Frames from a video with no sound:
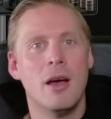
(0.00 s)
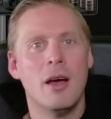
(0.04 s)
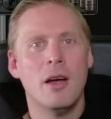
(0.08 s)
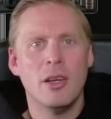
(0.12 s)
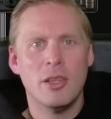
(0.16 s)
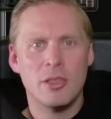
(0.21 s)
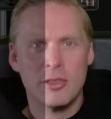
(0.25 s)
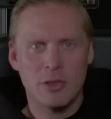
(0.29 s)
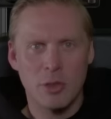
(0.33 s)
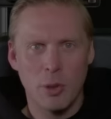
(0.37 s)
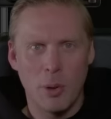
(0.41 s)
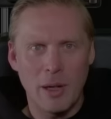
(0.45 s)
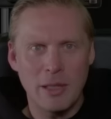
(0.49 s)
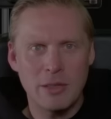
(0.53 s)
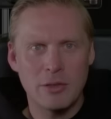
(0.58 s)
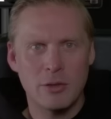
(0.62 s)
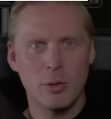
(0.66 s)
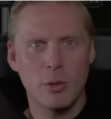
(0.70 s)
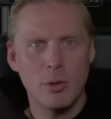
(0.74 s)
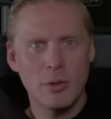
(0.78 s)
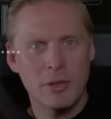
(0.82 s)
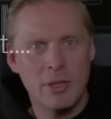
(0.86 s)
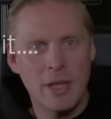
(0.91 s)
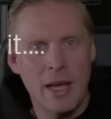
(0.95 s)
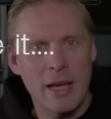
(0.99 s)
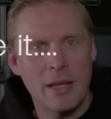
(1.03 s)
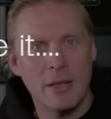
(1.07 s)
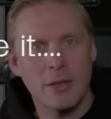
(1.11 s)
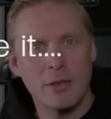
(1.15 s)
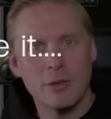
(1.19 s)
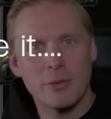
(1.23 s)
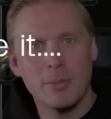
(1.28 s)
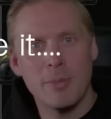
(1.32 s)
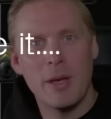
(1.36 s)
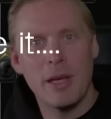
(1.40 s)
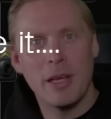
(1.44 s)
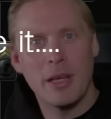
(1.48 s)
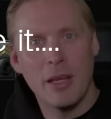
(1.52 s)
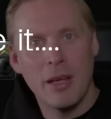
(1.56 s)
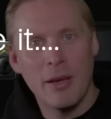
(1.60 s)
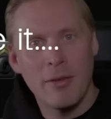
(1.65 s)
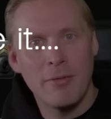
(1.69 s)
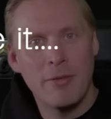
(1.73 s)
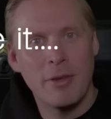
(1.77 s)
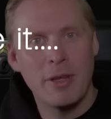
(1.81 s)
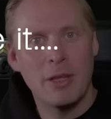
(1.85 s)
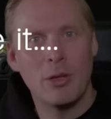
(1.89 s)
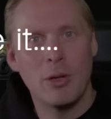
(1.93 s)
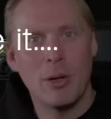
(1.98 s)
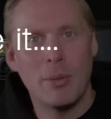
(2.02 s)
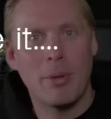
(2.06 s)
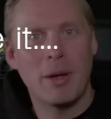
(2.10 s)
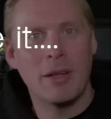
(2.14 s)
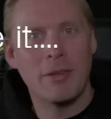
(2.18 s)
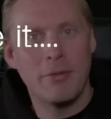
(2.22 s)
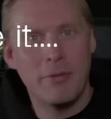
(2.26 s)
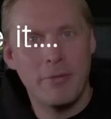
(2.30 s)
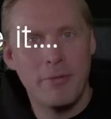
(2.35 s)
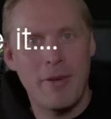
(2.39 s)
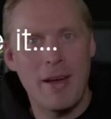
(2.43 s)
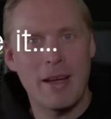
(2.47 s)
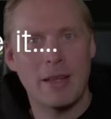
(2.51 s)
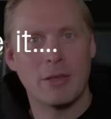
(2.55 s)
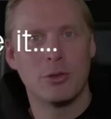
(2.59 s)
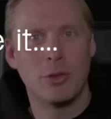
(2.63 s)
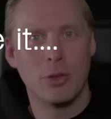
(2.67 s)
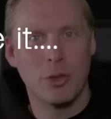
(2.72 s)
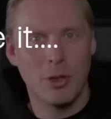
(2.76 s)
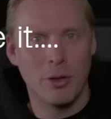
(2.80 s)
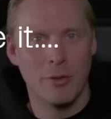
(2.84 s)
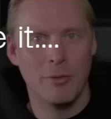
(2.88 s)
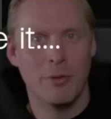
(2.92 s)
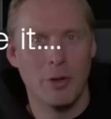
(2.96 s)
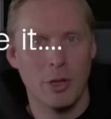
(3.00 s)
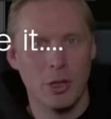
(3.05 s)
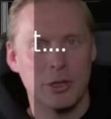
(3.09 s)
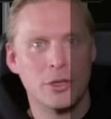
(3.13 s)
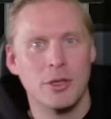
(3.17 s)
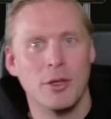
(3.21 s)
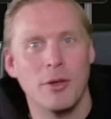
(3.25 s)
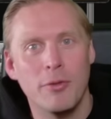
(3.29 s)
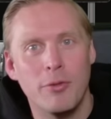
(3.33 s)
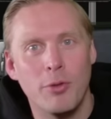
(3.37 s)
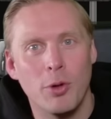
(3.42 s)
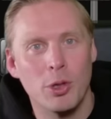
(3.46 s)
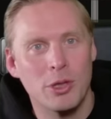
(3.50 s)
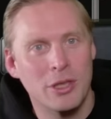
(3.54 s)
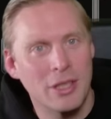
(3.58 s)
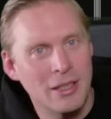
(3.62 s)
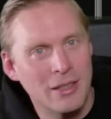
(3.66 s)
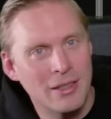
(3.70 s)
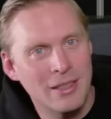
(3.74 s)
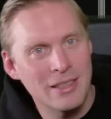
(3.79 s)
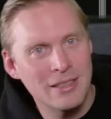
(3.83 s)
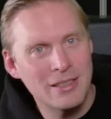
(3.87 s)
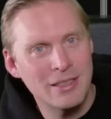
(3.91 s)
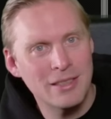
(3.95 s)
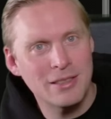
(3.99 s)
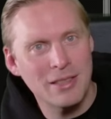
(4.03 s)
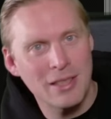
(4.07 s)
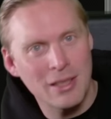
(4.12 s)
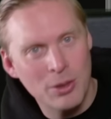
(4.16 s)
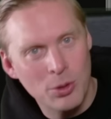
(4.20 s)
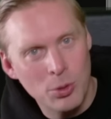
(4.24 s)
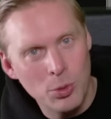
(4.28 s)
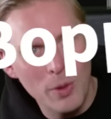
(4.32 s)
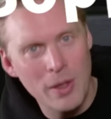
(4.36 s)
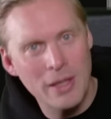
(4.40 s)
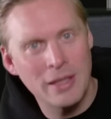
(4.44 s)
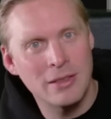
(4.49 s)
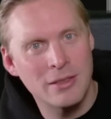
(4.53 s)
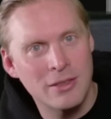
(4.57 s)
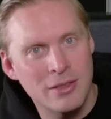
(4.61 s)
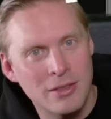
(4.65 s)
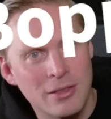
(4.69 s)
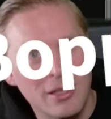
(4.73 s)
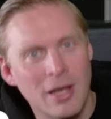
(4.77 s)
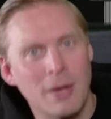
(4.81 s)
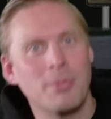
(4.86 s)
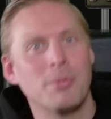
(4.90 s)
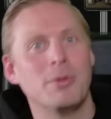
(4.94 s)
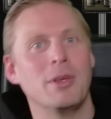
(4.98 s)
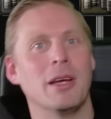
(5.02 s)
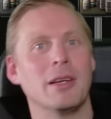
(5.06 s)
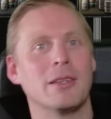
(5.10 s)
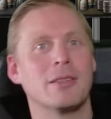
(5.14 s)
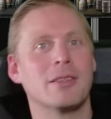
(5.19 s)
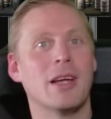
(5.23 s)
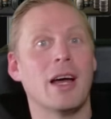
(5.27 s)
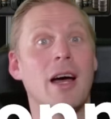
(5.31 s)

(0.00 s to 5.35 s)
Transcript: So I saw Dankus making a video about factory conversion and thought that this is a great subject.